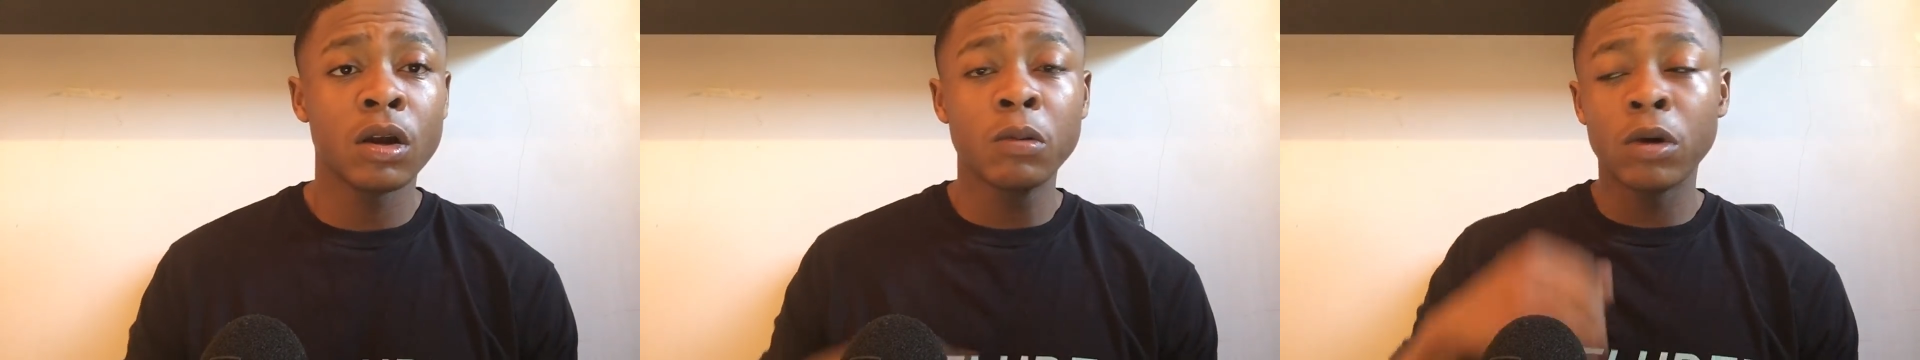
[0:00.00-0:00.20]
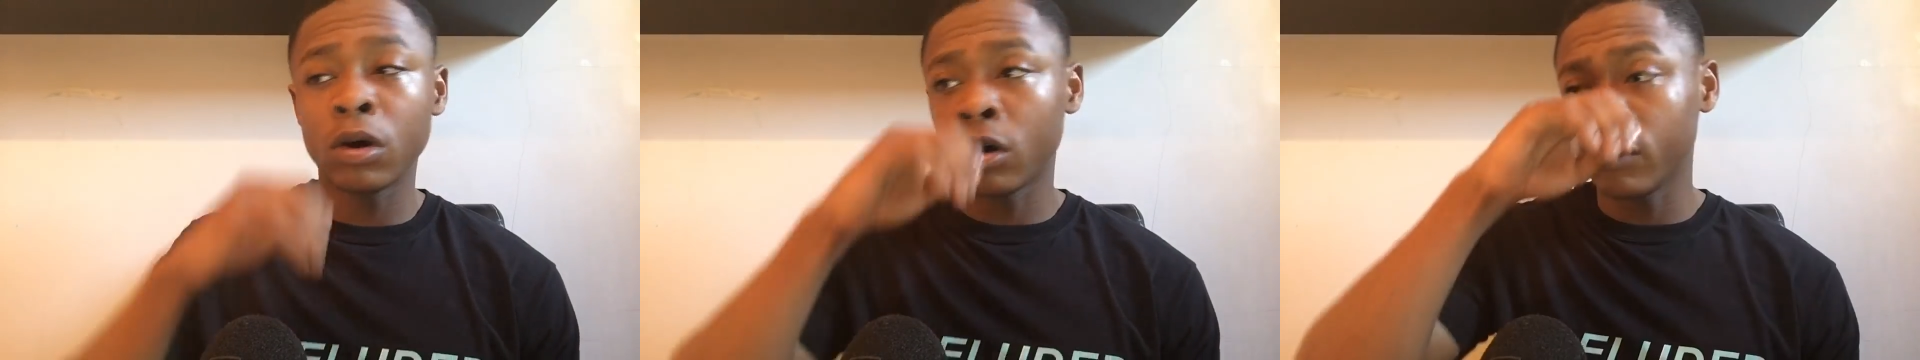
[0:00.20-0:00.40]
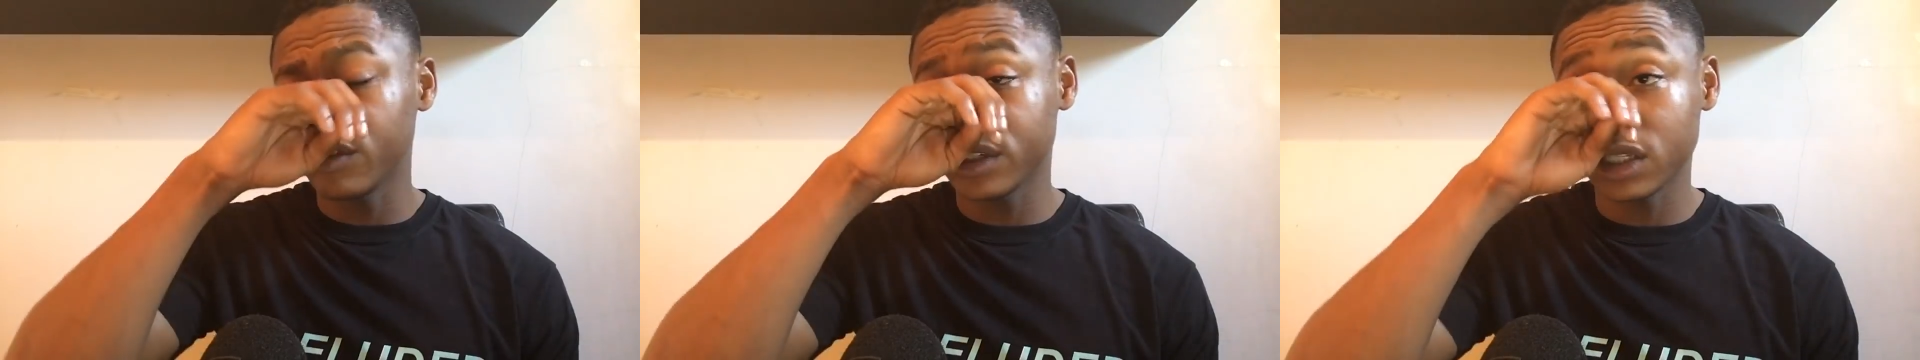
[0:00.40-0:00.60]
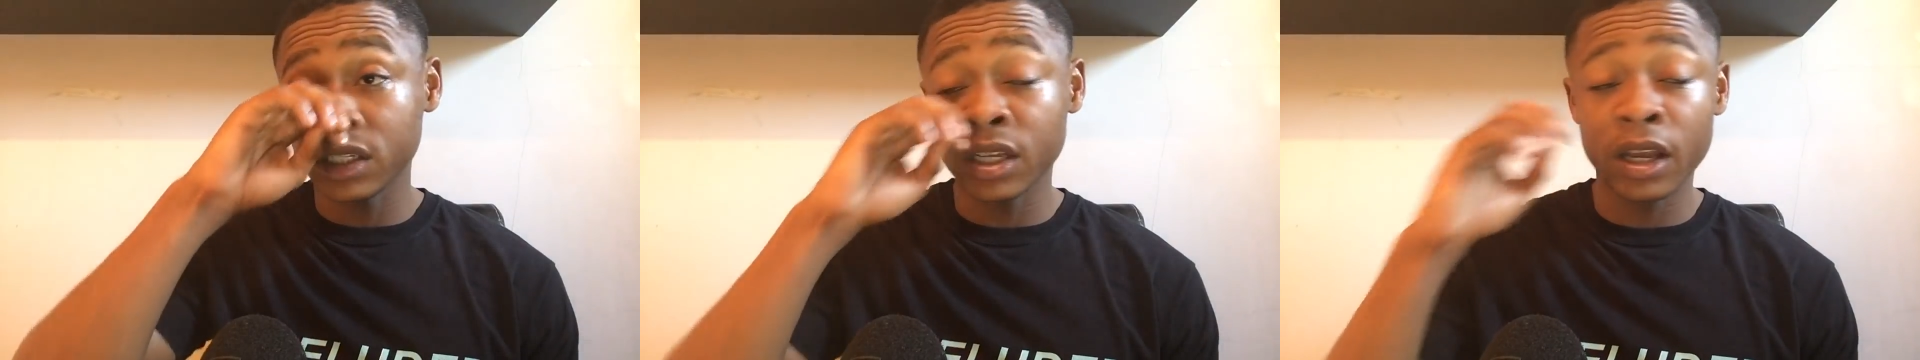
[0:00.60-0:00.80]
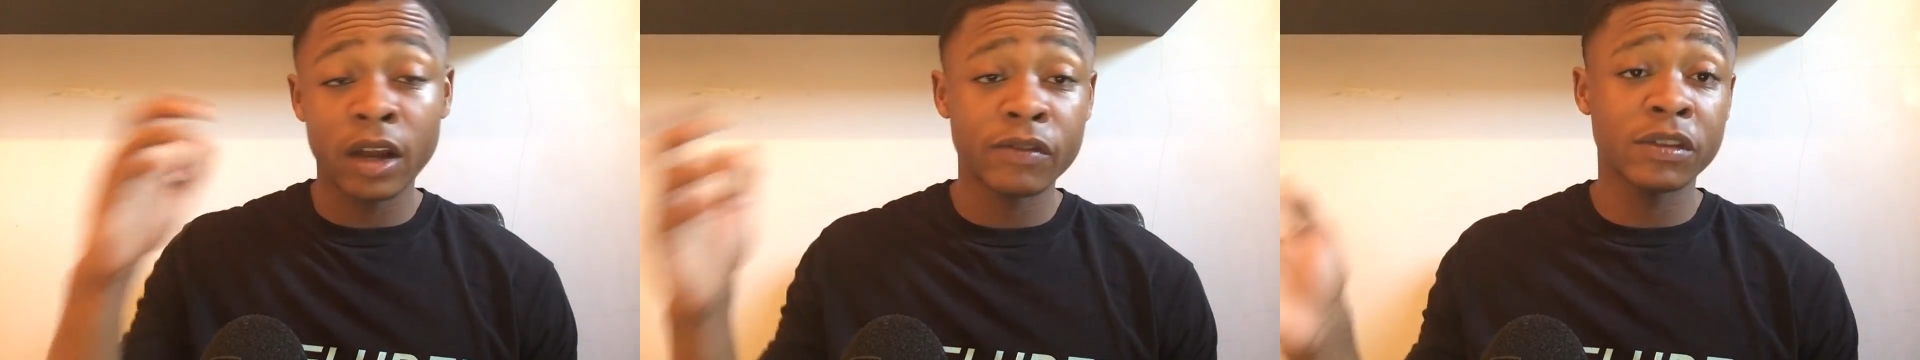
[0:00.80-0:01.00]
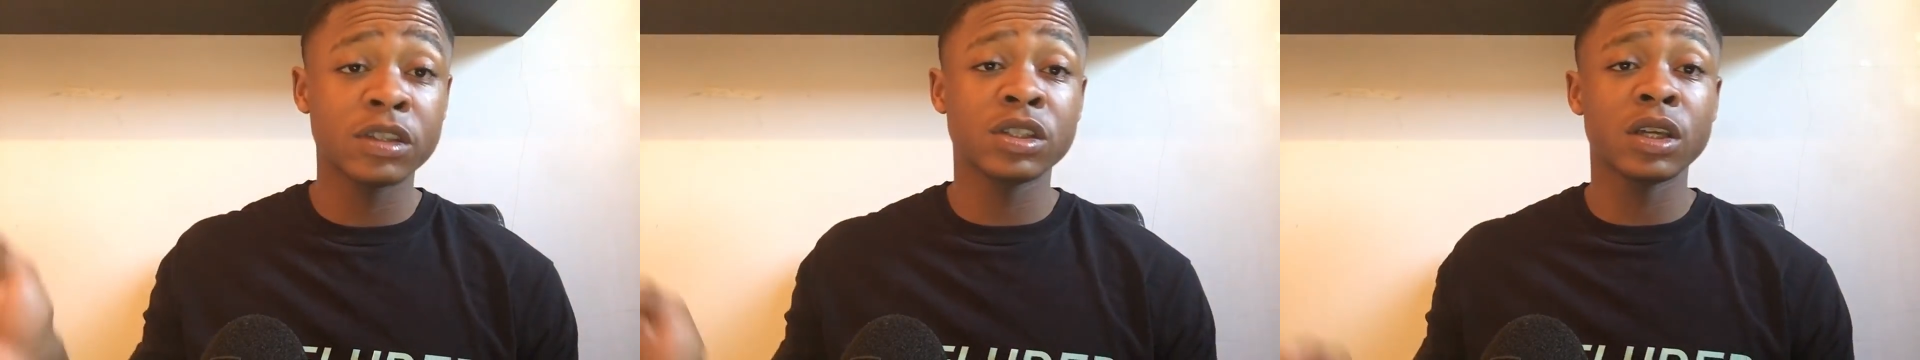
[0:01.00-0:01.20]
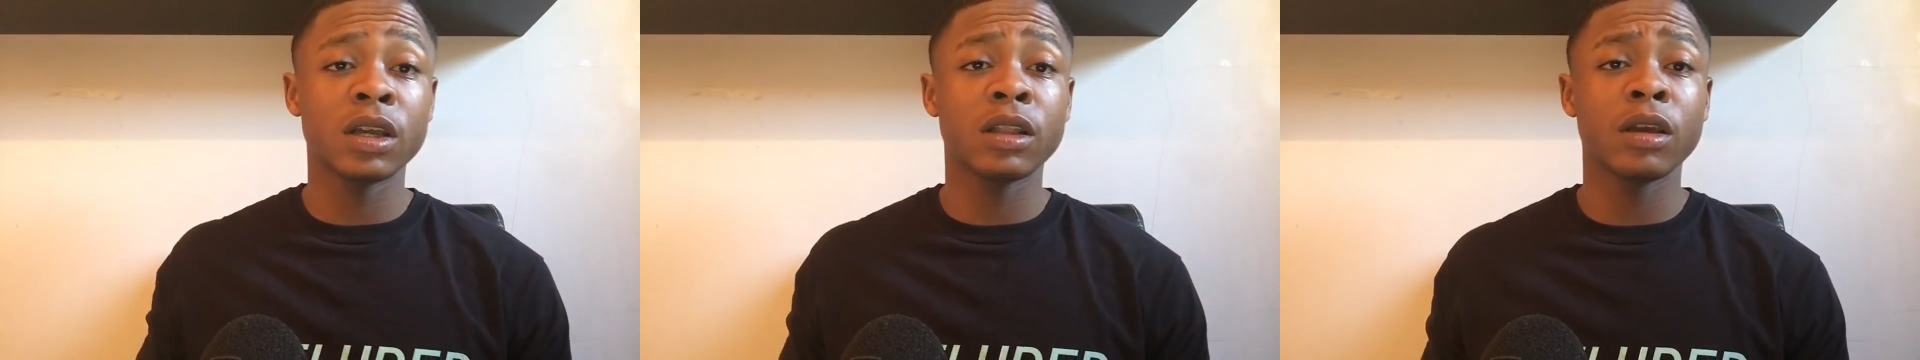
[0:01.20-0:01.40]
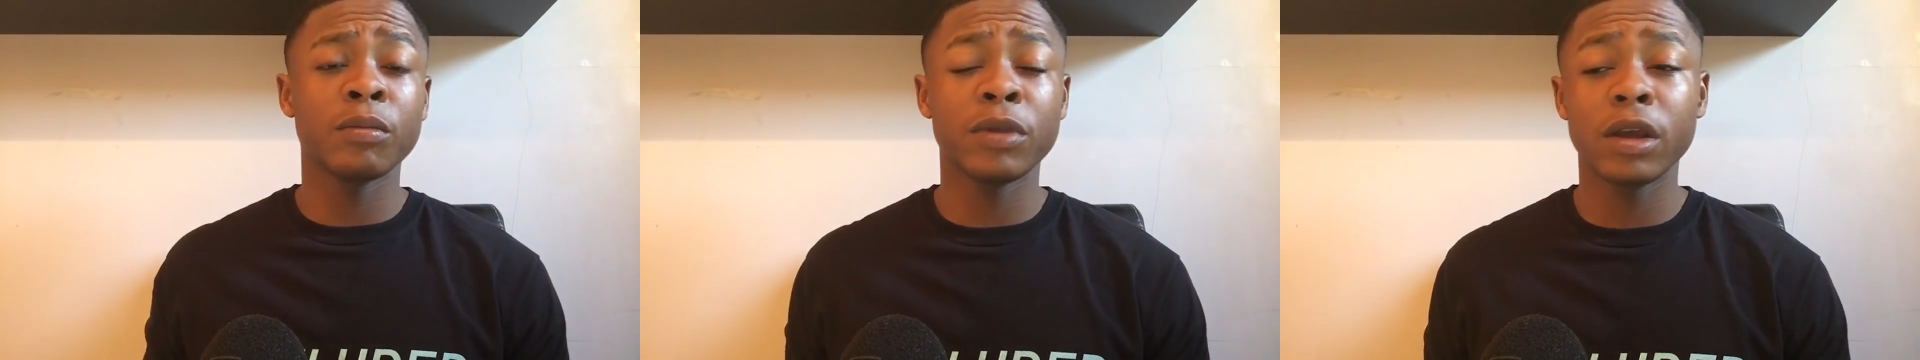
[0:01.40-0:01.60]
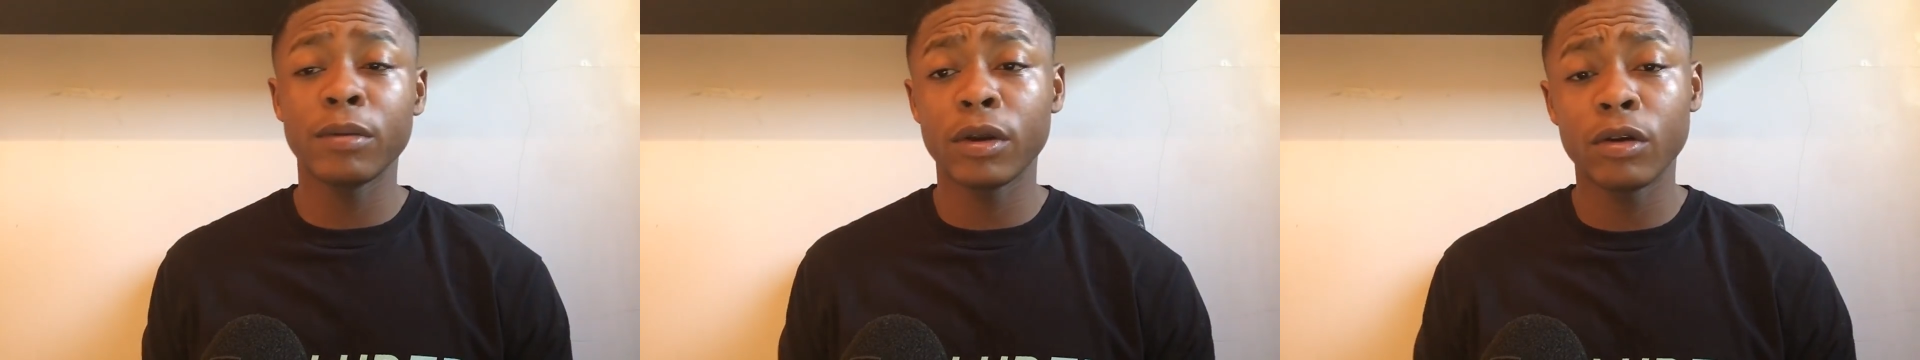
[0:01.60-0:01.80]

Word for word: Well, obviously they have to share their blame.